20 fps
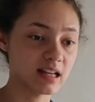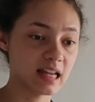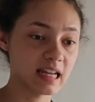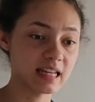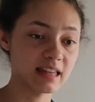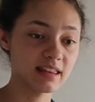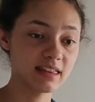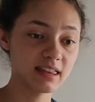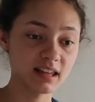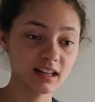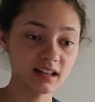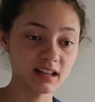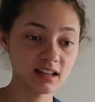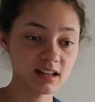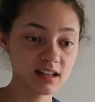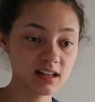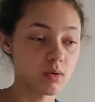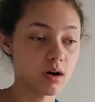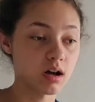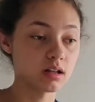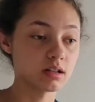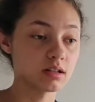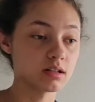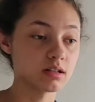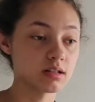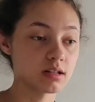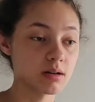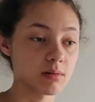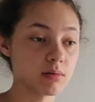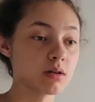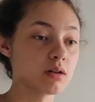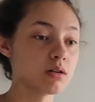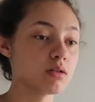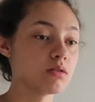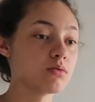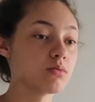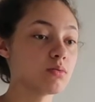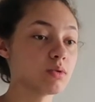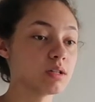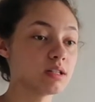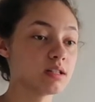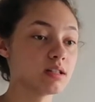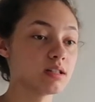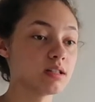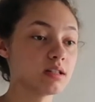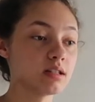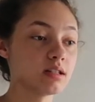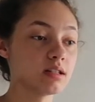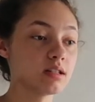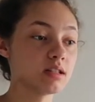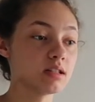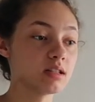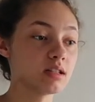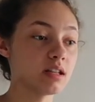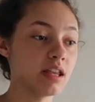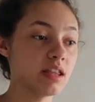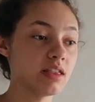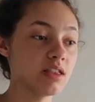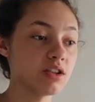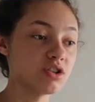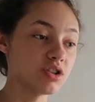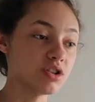anything while someone was in